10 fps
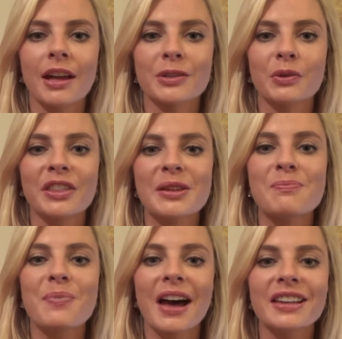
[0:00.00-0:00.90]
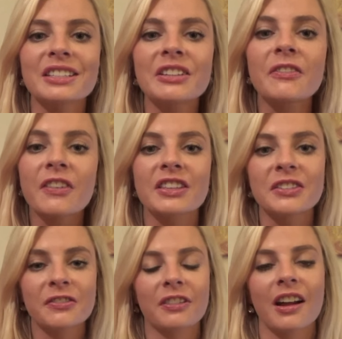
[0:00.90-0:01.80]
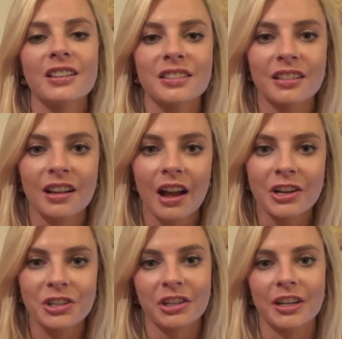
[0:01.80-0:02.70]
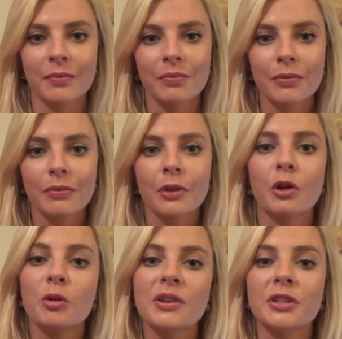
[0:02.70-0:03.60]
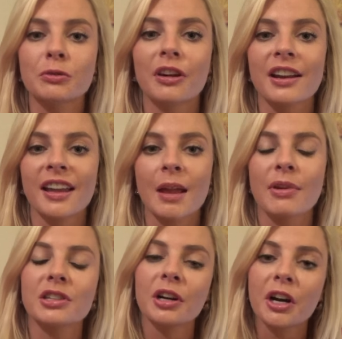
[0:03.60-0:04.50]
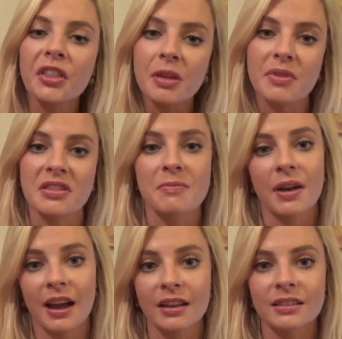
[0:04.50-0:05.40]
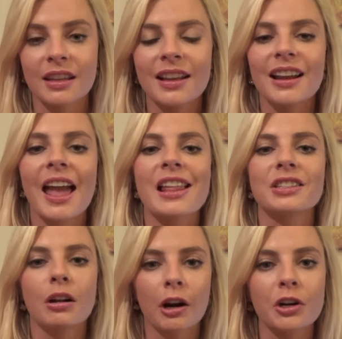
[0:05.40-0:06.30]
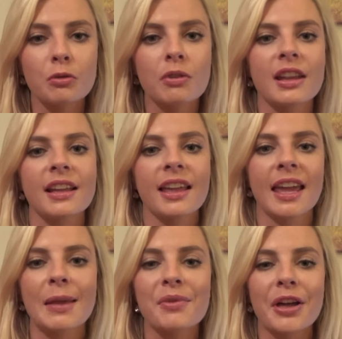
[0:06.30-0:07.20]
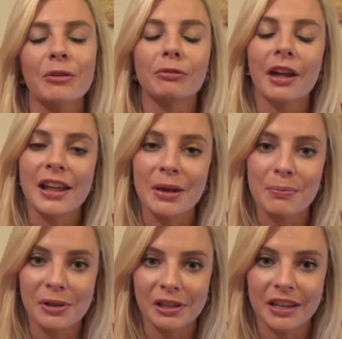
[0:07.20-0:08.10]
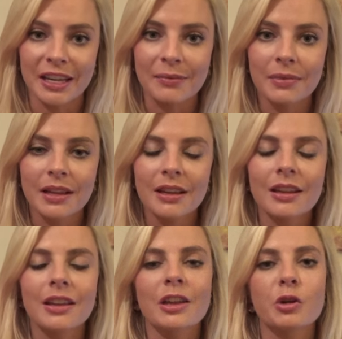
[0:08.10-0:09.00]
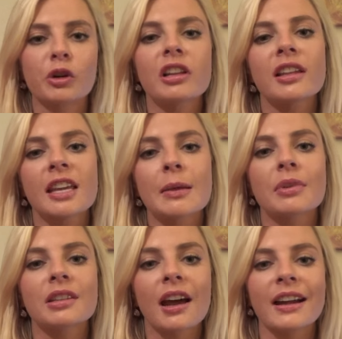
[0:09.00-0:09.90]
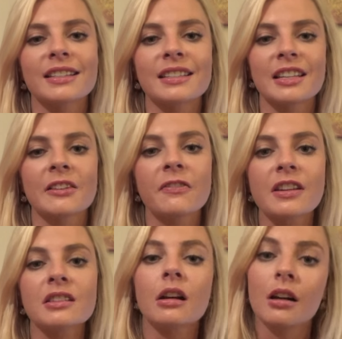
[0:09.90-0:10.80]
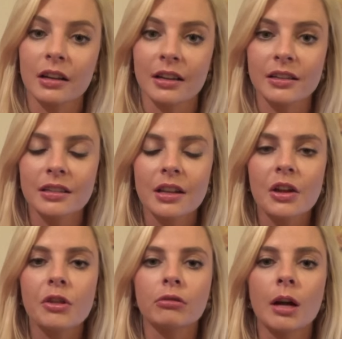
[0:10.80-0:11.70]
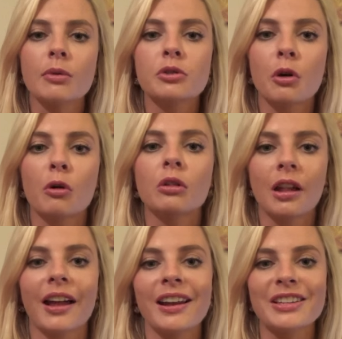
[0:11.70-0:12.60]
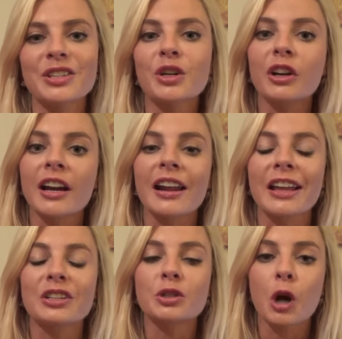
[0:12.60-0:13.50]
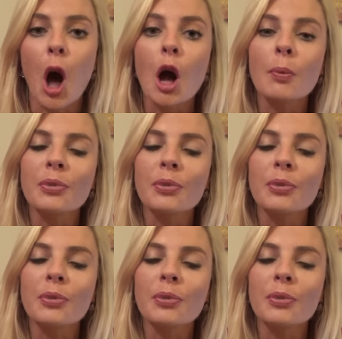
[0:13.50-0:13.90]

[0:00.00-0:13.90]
has one of the best defensive fronts in the country. Ole Miss's running game has hurt them in the past, and it's hard to win a game without running ability. In order to keep the Tide's defense honest, the Rebels' O-line needs to create a strong